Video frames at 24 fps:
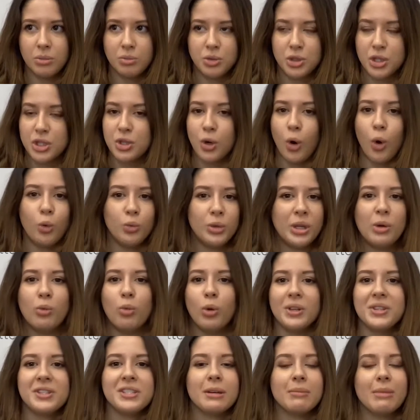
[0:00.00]
just only
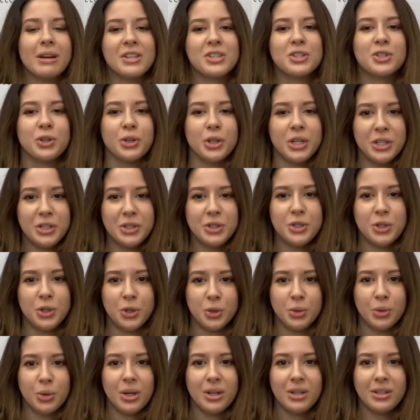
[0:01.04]
one semester
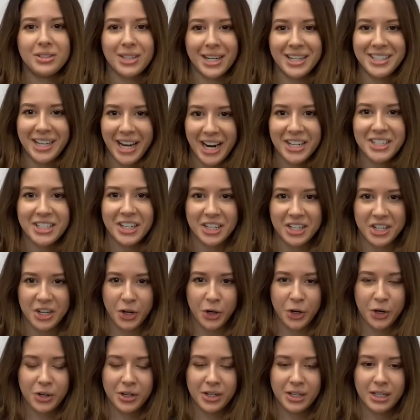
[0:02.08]
into didactic
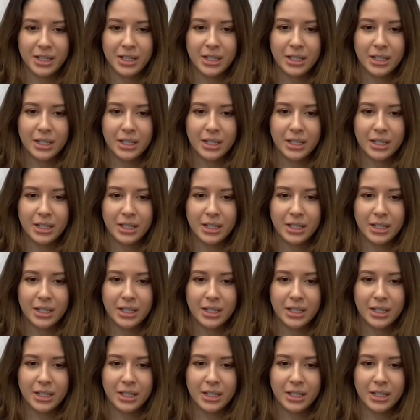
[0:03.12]
year.